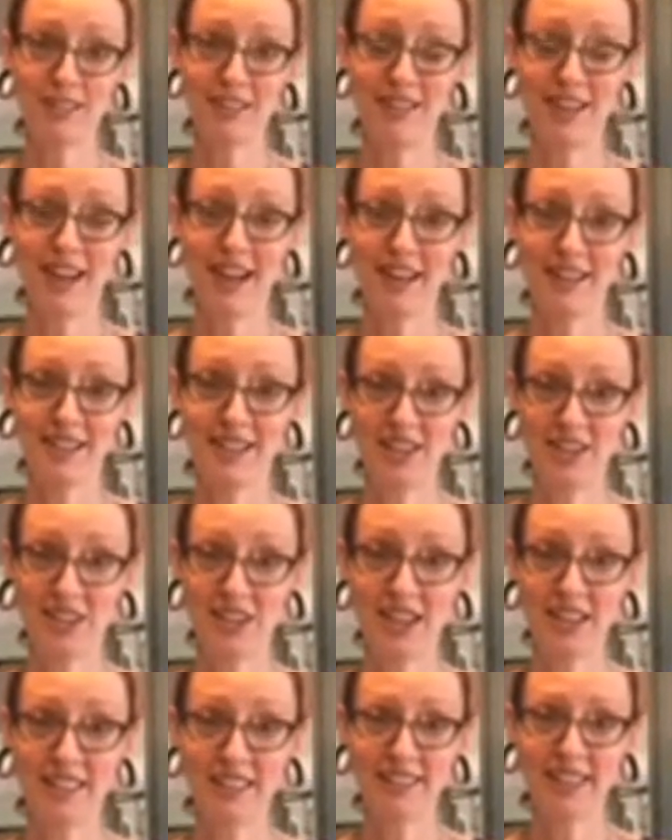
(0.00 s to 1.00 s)
a day. Are you
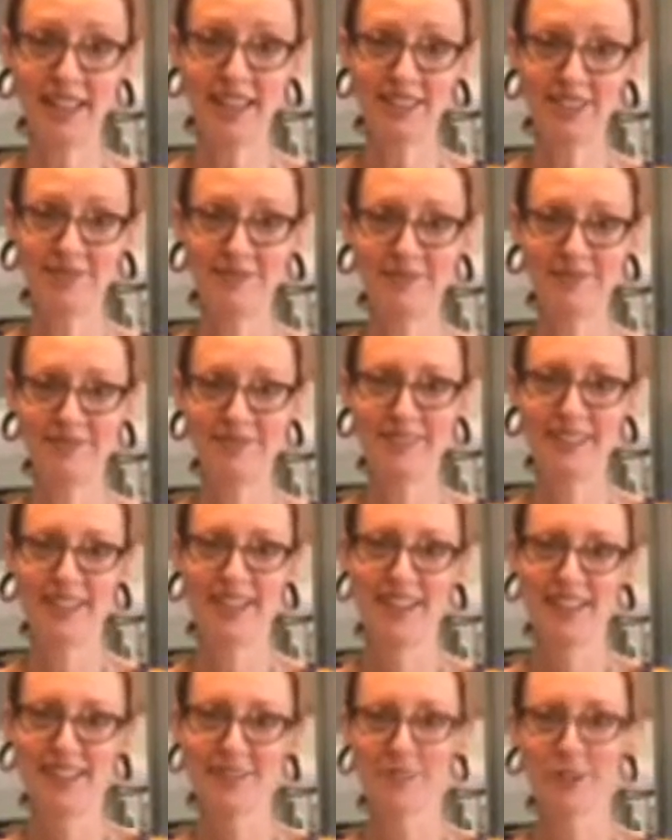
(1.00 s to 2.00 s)
getting that?
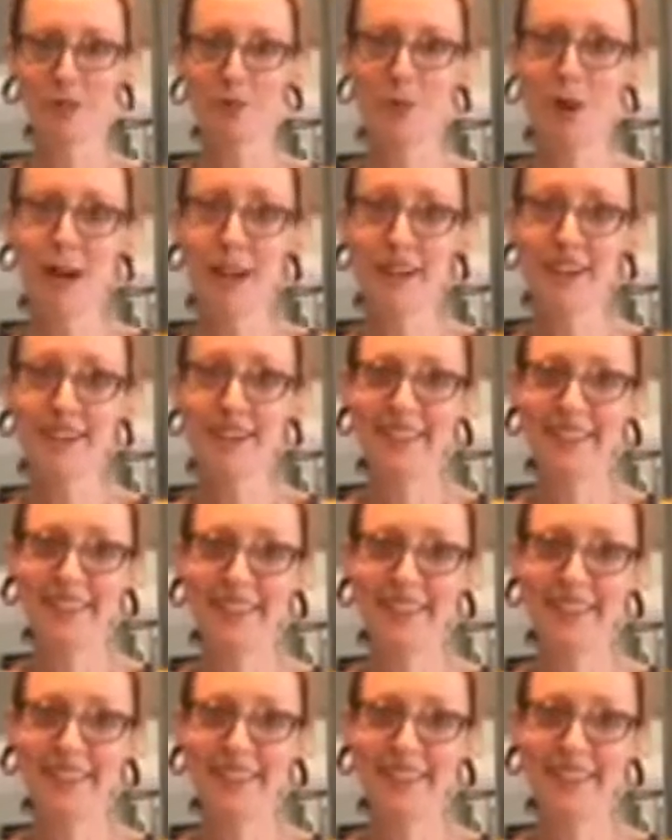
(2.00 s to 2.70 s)
Give me a 1